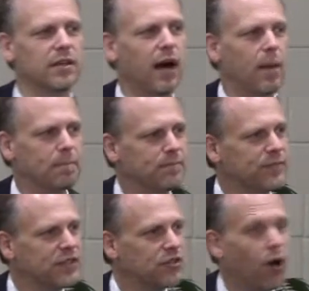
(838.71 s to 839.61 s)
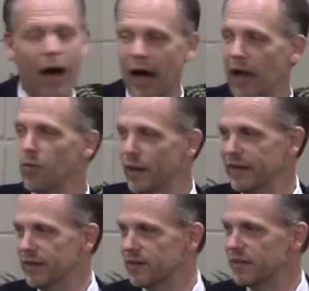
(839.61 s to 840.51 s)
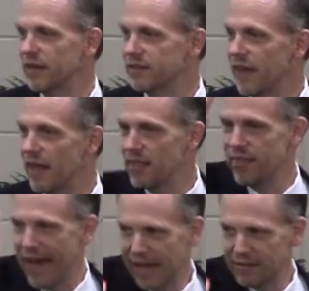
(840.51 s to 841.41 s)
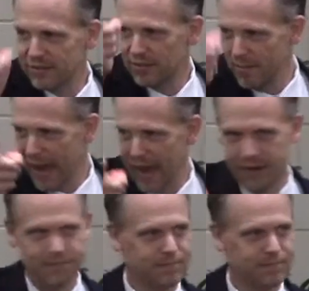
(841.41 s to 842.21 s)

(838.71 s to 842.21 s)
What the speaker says: eyewitness and say, "That's the man."